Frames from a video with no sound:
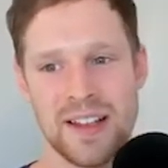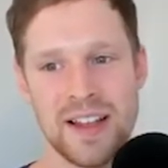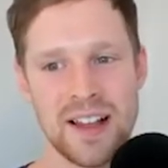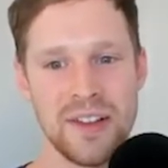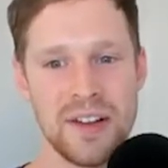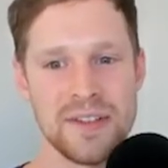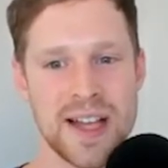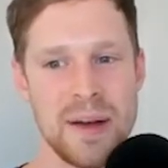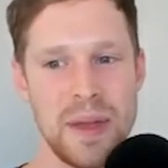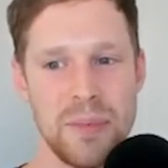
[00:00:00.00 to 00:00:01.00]
a lot of
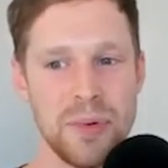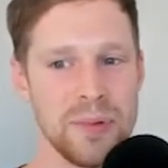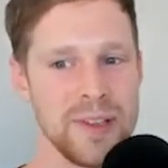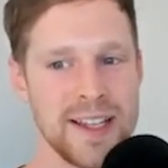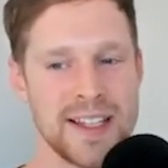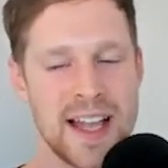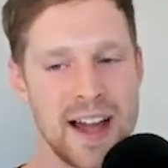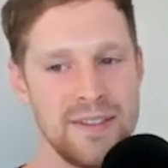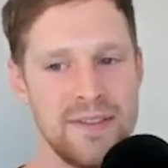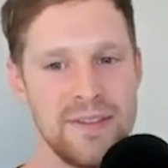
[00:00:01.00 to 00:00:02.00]
time people will list
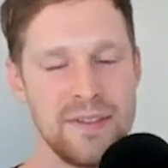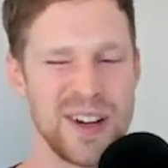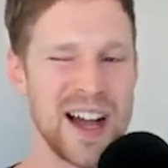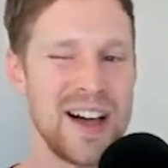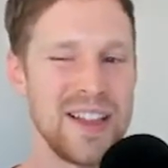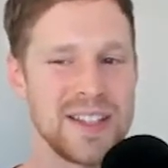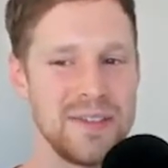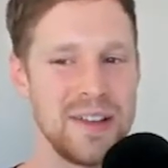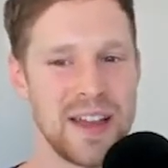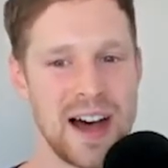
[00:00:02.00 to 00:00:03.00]
that regardless
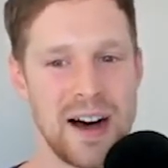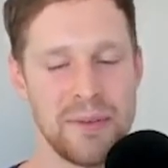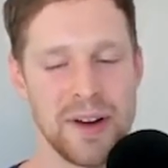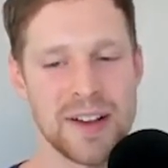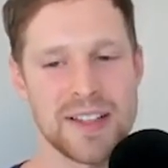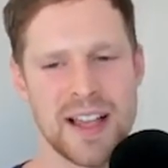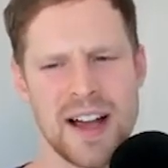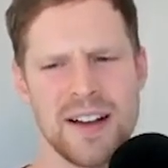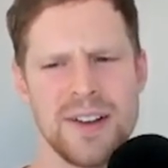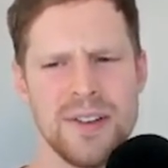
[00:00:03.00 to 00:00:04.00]
of if the artwork's
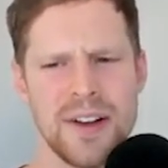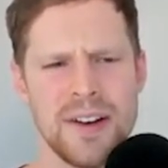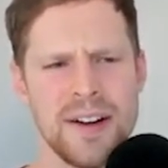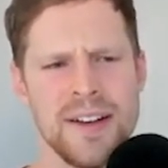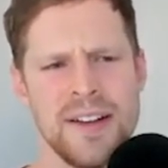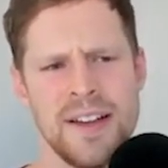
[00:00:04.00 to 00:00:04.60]
good or not.